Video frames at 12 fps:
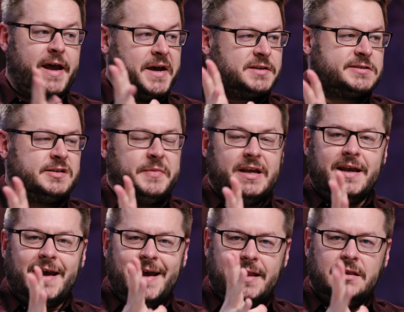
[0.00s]
has to
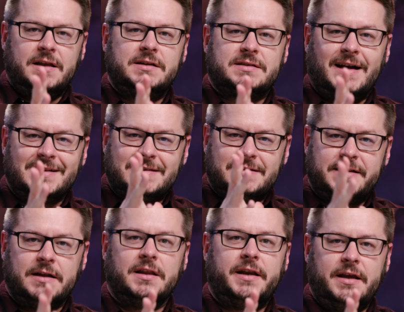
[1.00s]
be endless
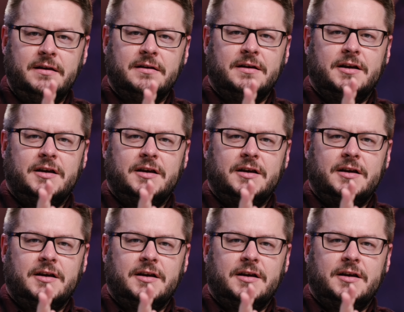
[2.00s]
hostility